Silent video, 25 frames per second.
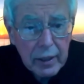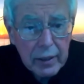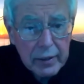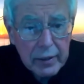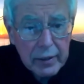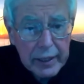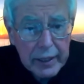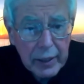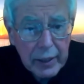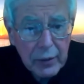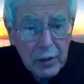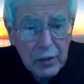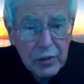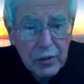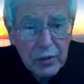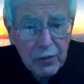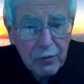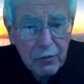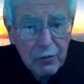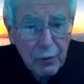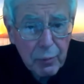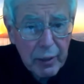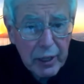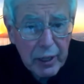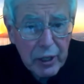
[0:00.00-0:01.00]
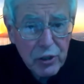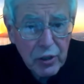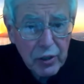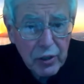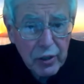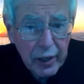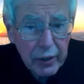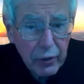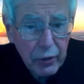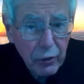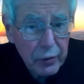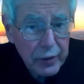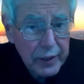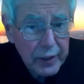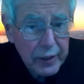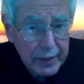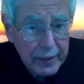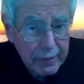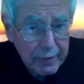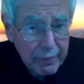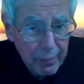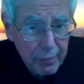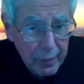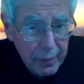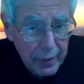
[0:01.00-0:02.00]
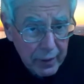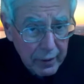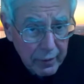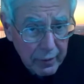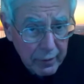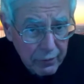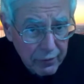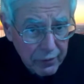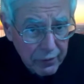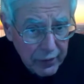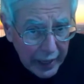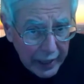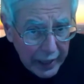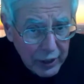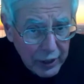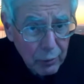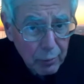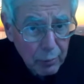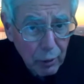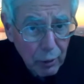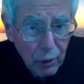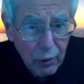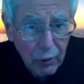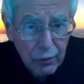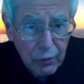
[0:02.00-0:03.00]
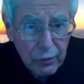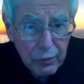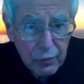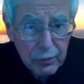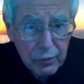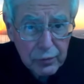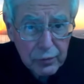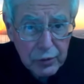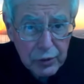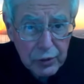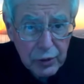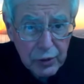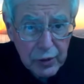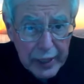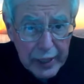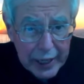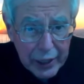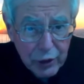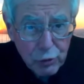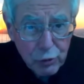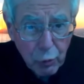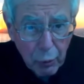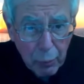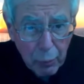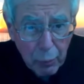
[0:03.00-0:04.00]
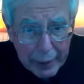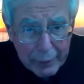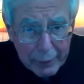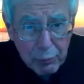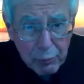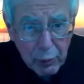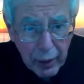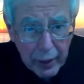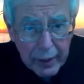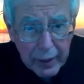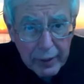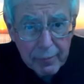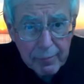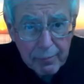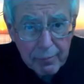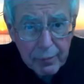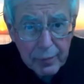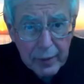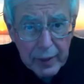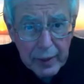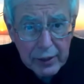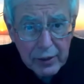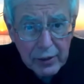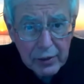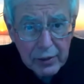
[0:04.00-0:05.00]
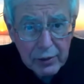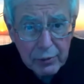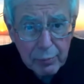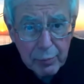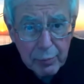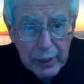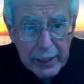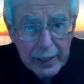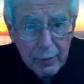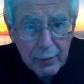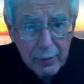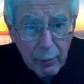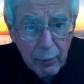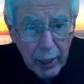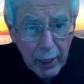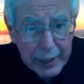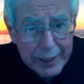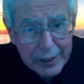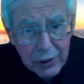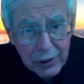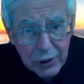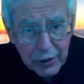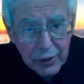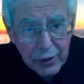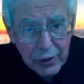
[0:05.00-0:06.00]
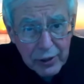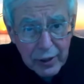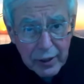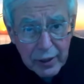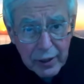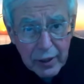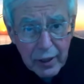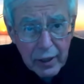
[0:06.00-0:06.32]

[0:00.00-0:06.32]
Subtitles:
to get this information not only valuable to the actual pipeline that's being monitored,